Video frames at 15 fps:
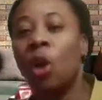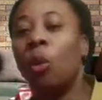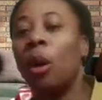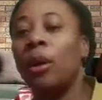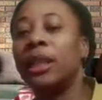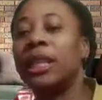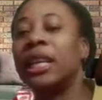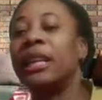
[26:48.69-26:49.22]
When
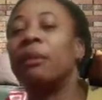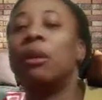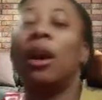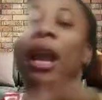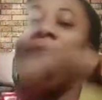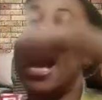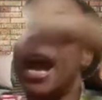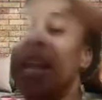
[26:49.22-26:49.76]
we think
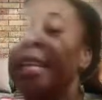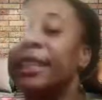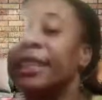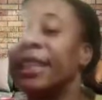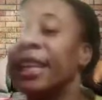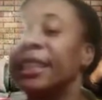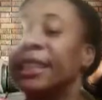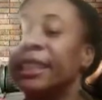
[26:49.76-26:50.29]
about highly
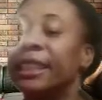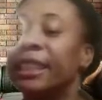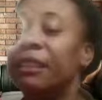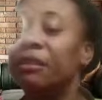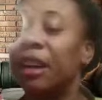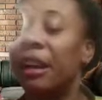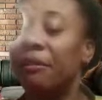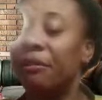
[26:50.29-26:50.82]

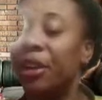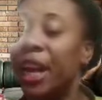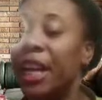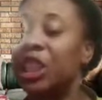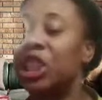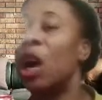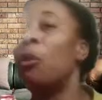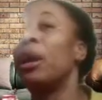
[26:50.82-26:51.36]
sensitive confidential, we